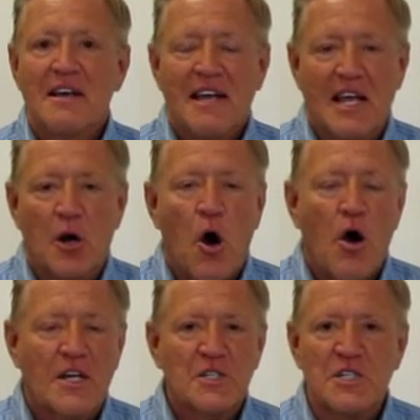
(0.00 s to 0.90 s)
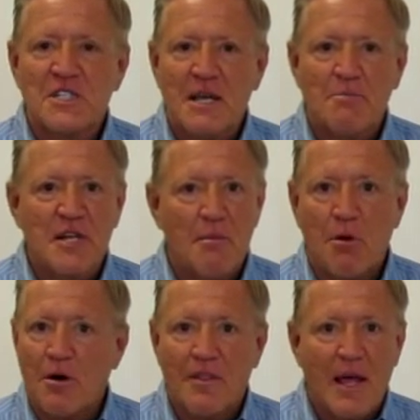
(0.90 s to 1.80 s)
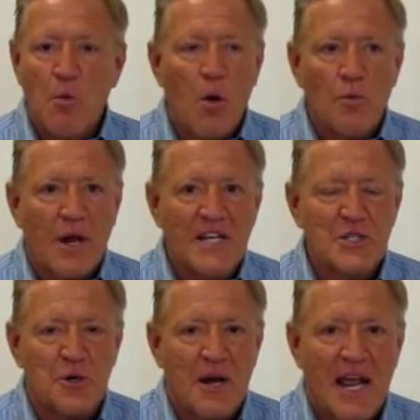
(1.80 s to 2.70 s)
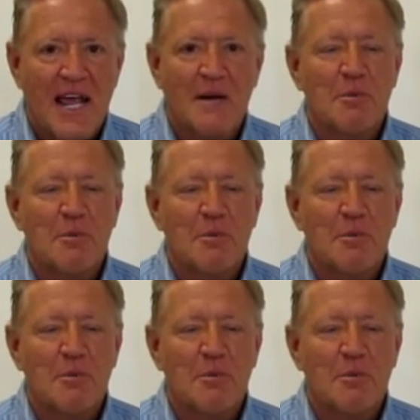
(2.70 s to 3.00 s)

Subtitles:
in August and September they won't raise their hand,